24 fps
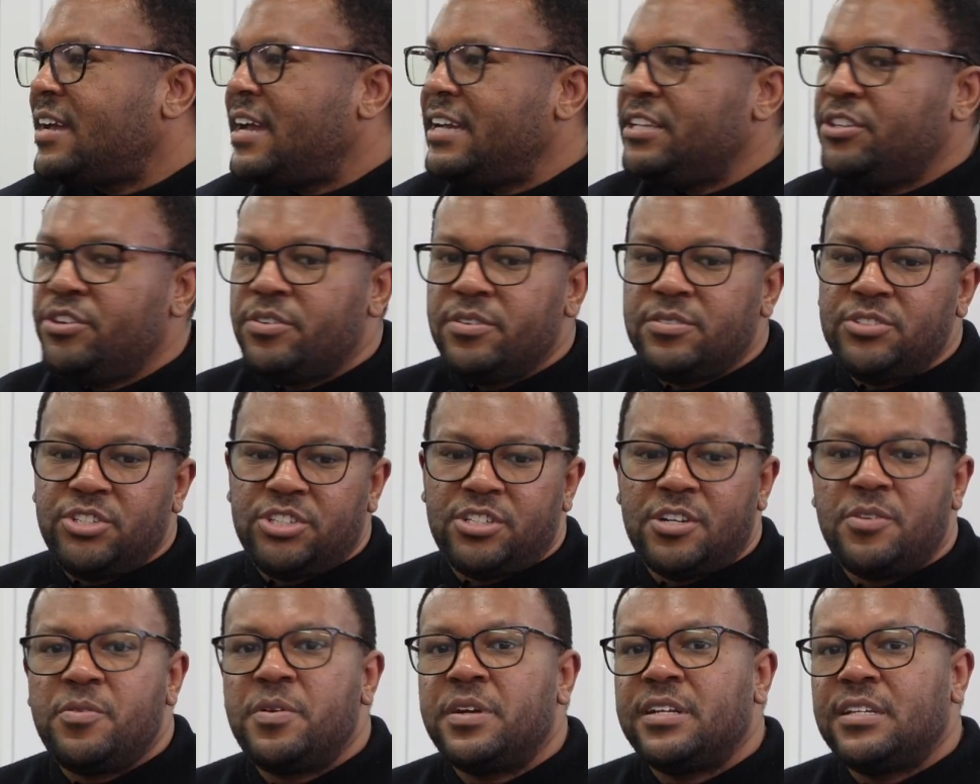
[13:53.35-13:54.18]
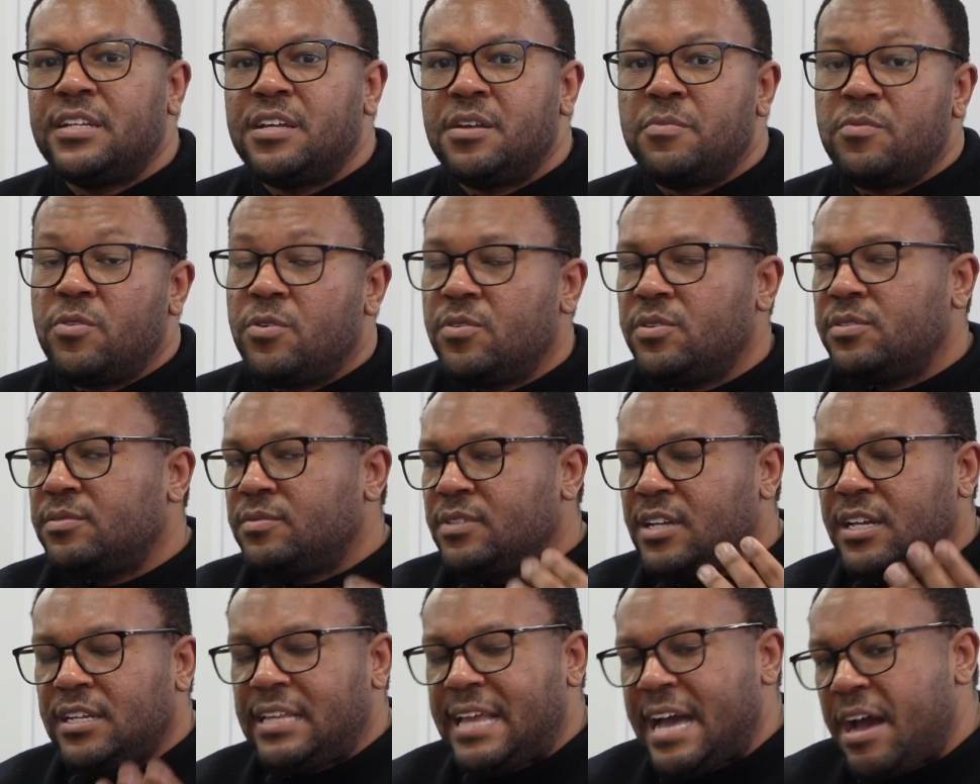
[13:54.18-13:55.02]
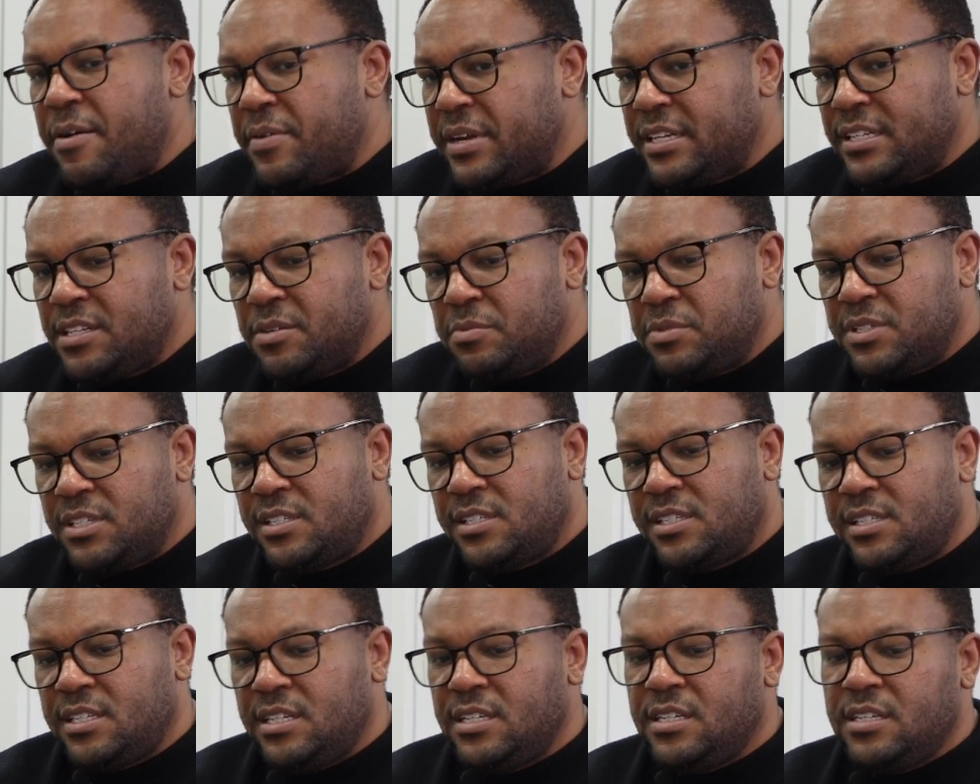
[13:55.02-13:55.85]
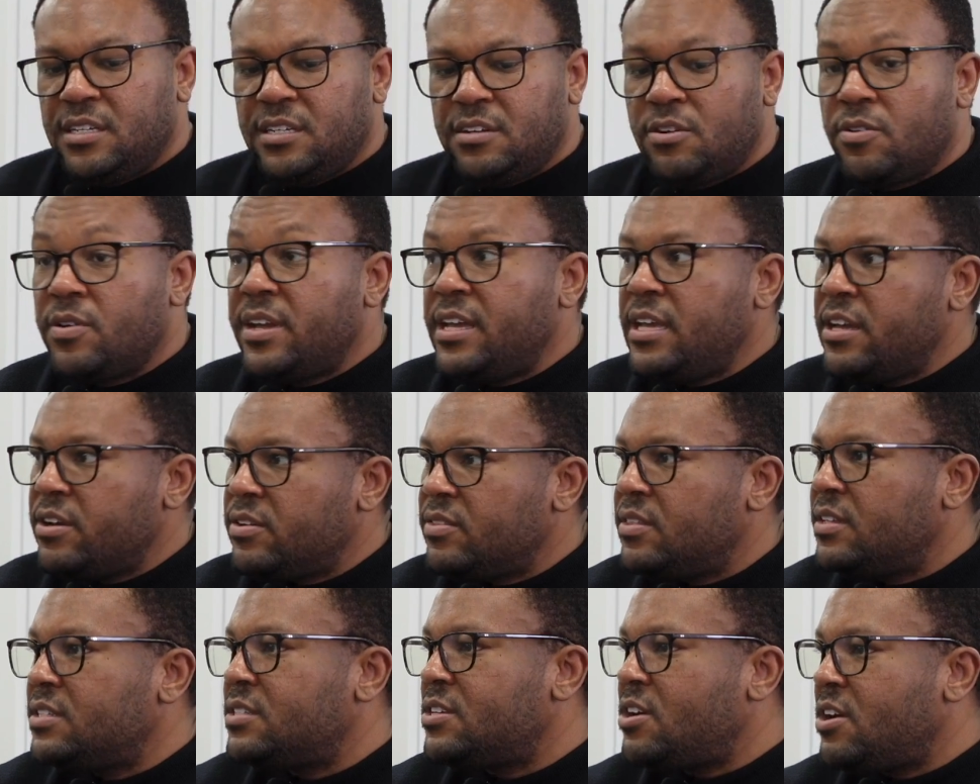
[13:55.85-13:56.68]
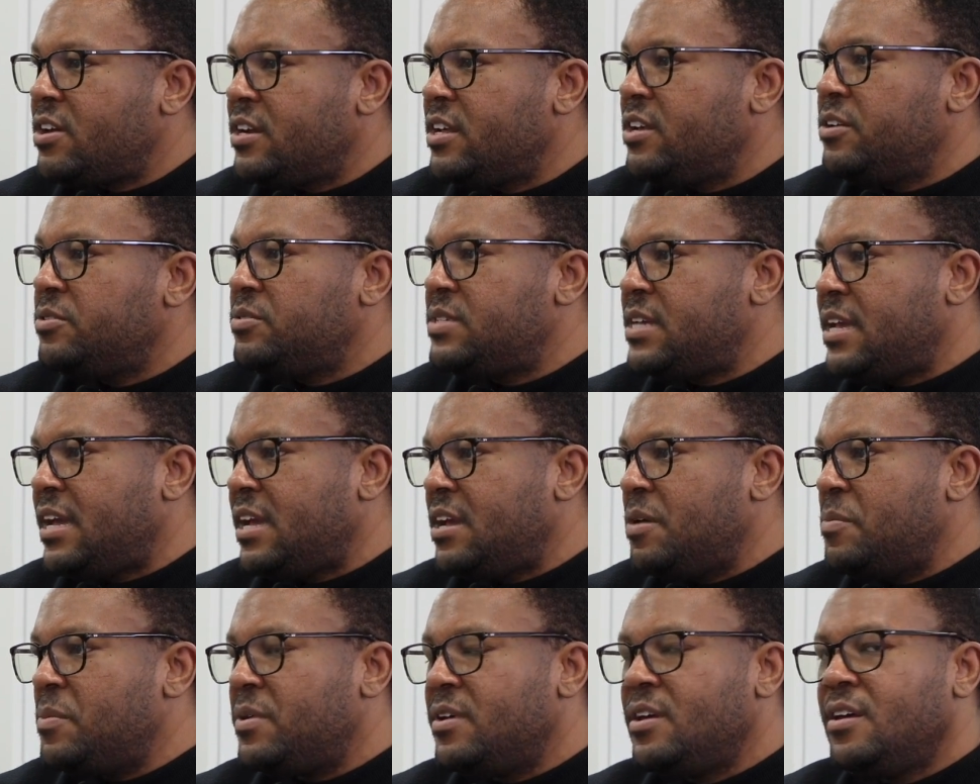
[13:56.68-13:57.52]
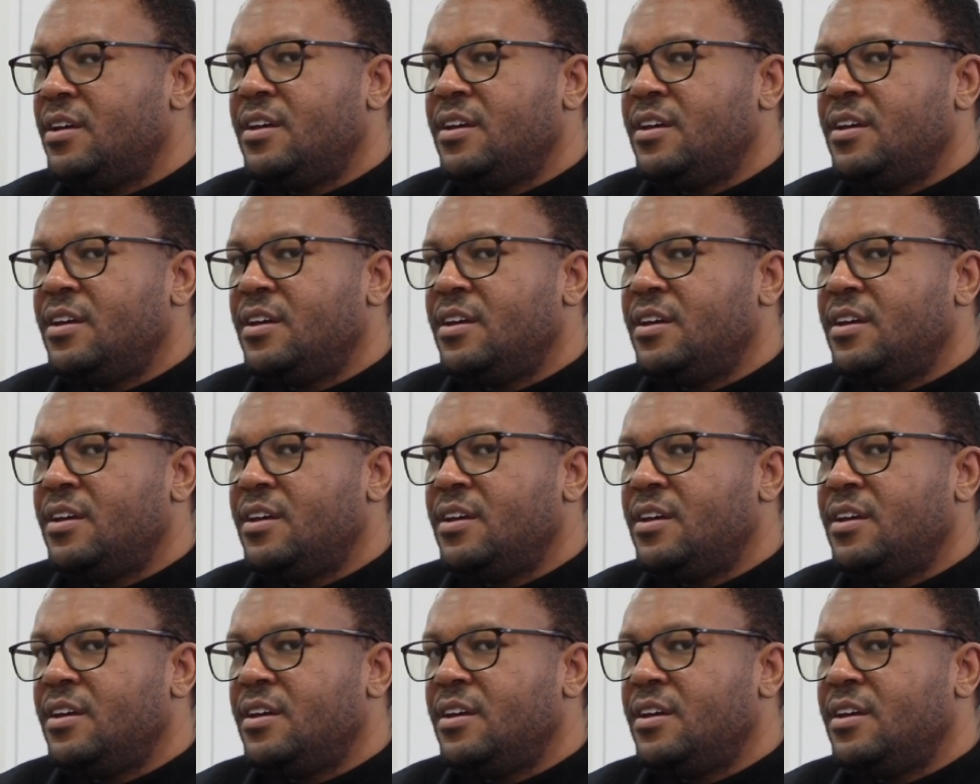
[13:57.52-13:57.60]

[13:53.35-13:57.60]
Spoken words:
and you're showing them or allowing them to see or hear this audio tape,